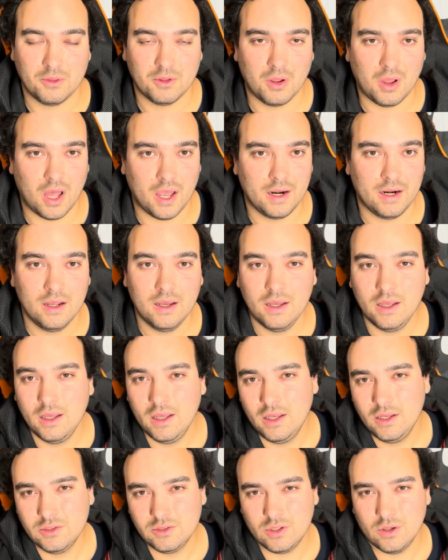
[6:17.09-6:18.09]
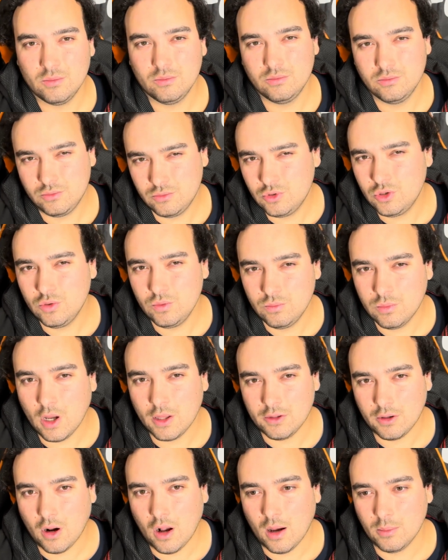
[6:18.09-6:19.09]
line. So two
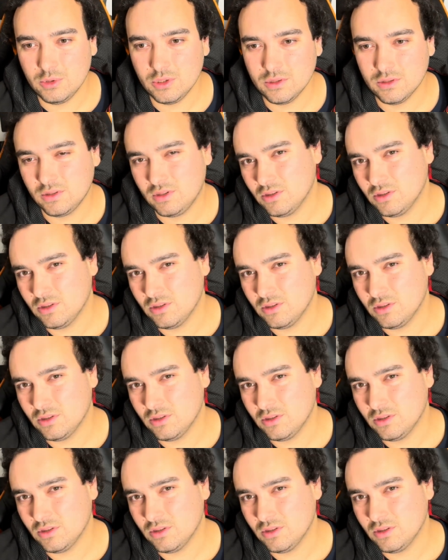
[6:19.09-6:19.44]
other options.